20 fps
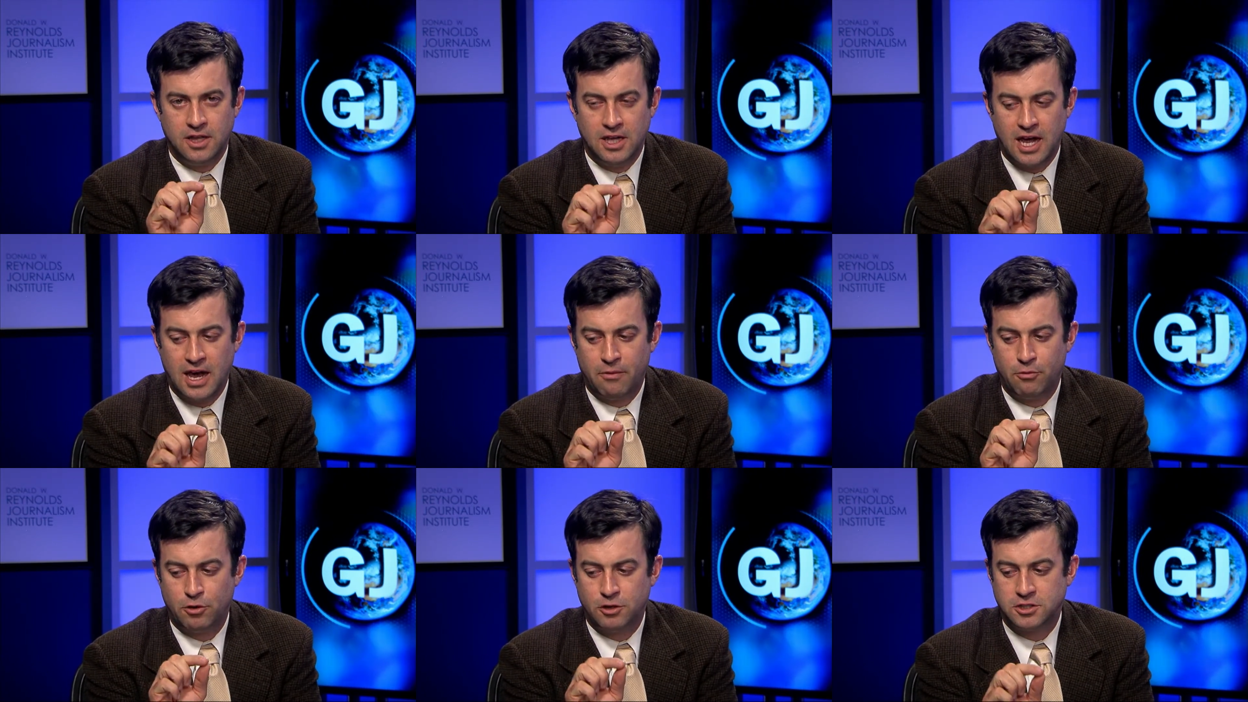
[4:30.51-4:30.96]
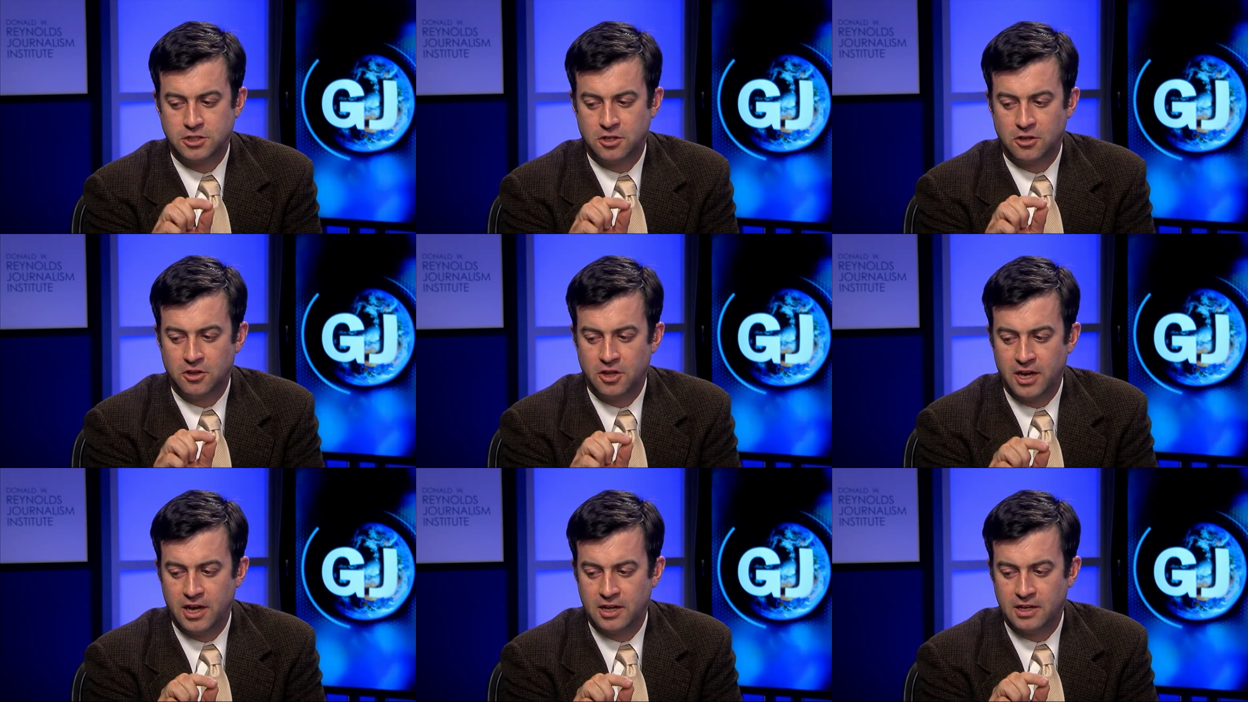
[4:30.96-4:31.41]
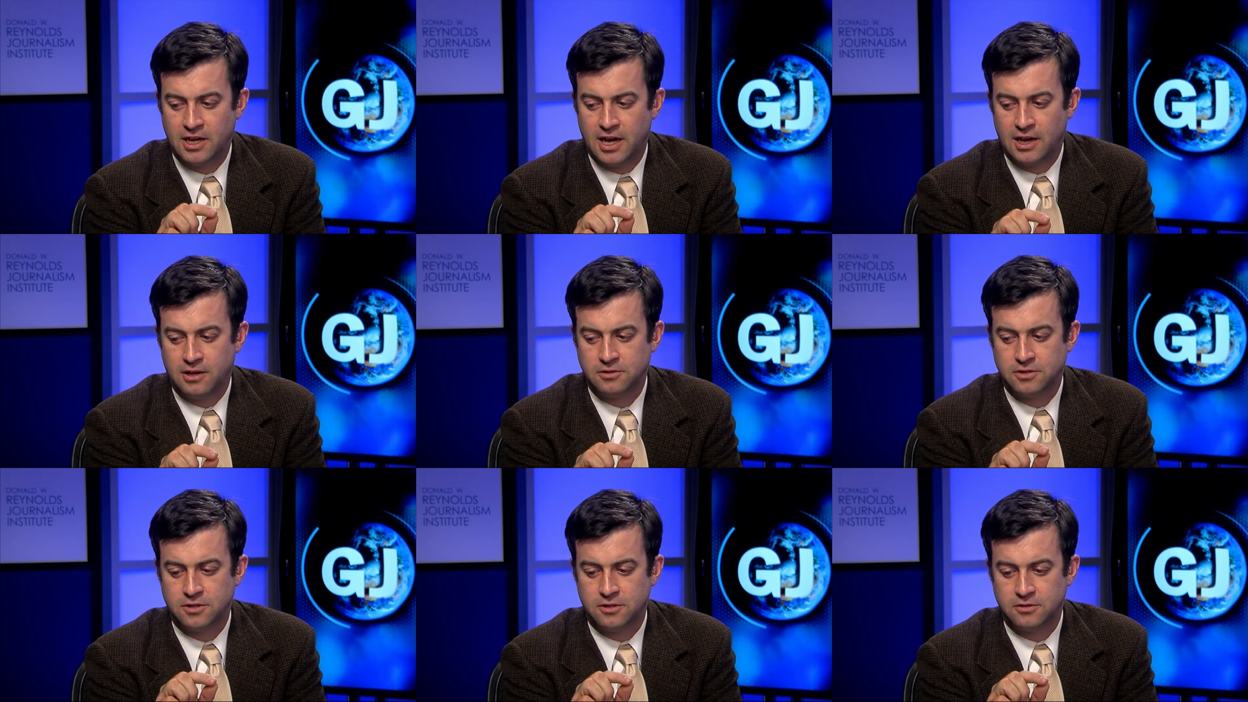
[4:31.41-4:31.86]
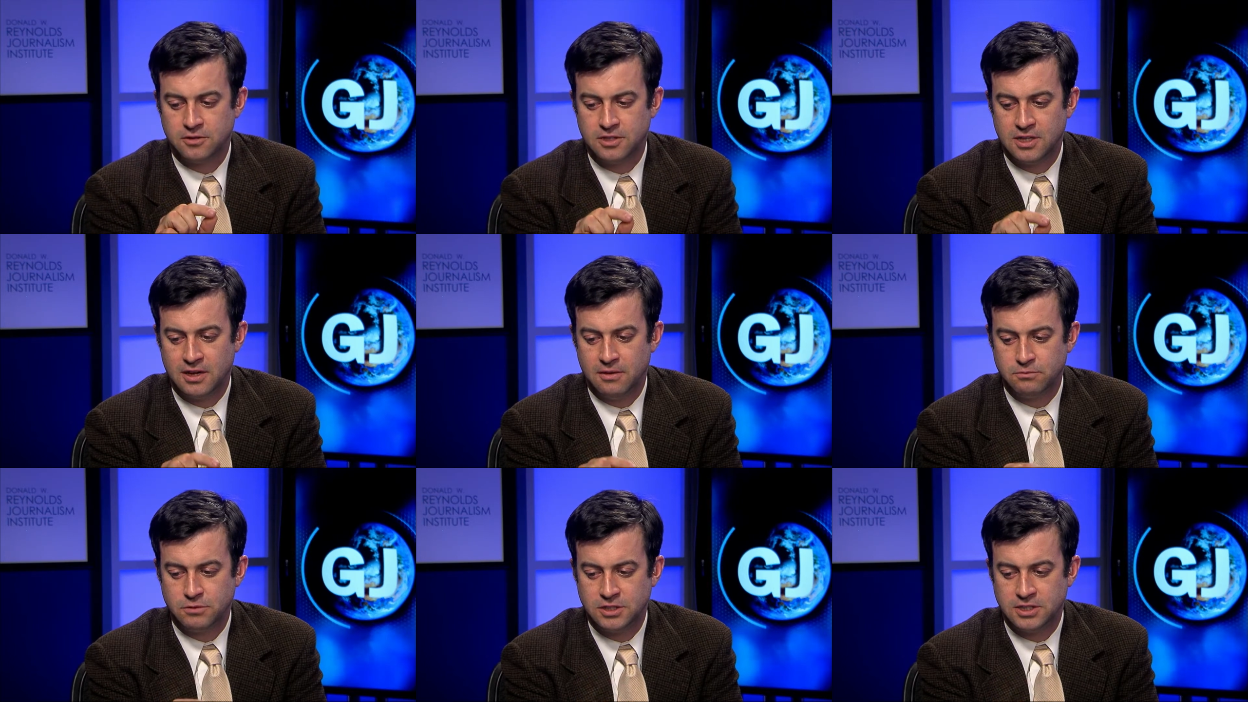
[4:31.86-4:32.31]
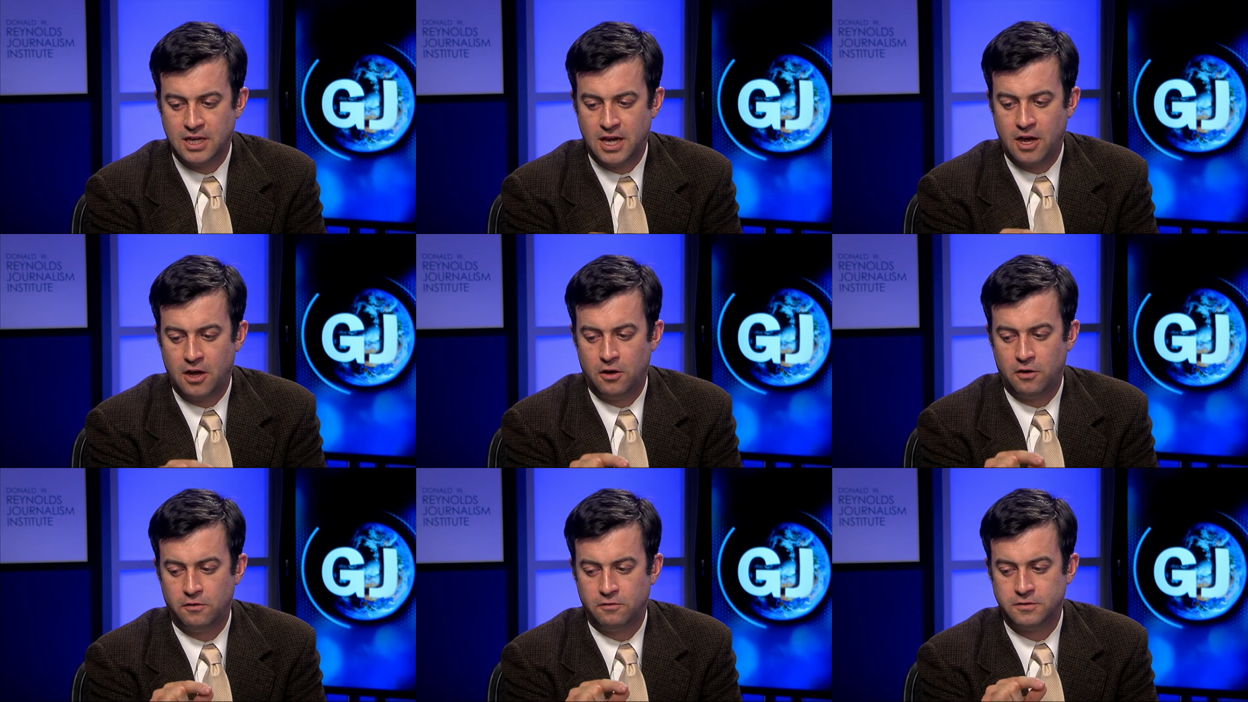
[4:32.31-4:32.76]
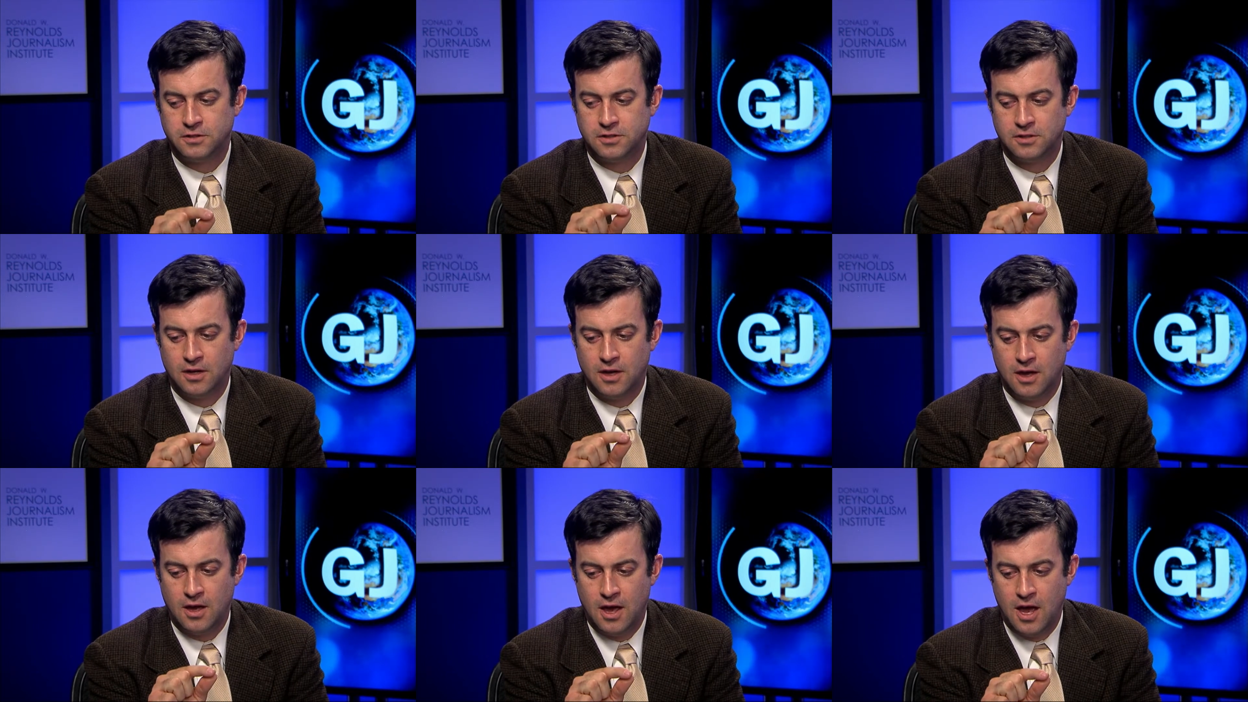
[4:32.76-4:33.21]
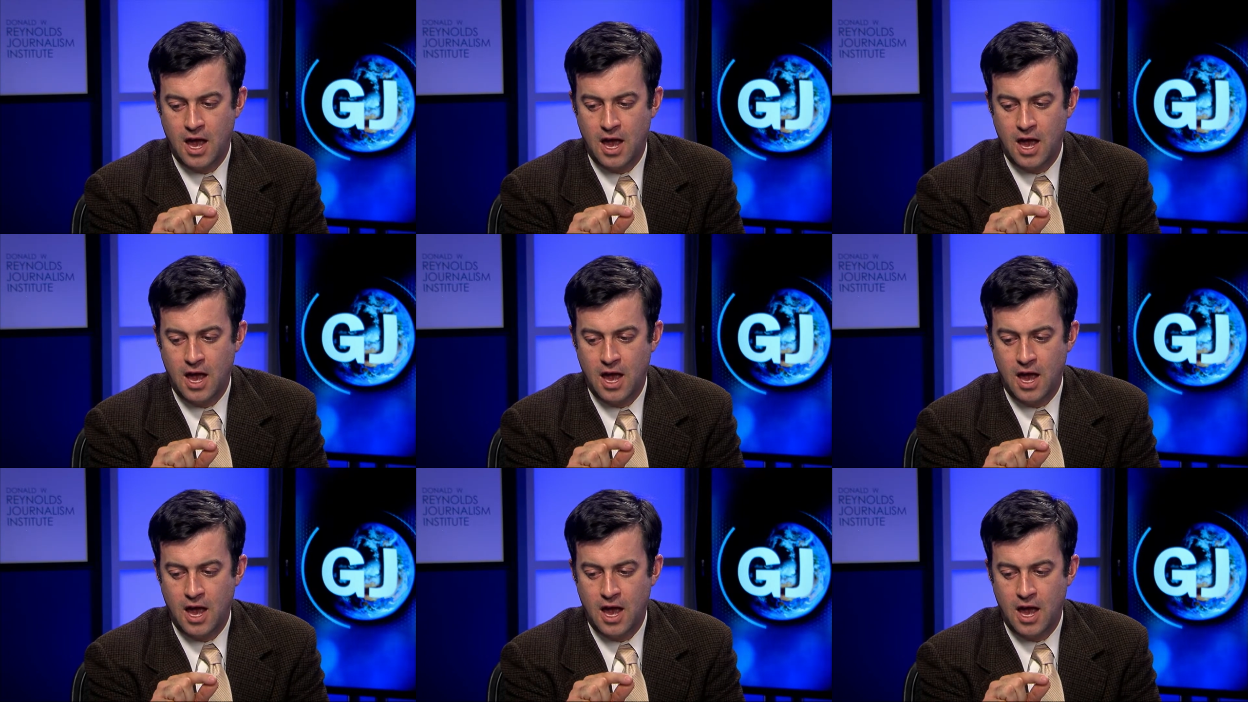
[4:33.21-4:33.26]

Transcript: the Aboriginal land councils themselves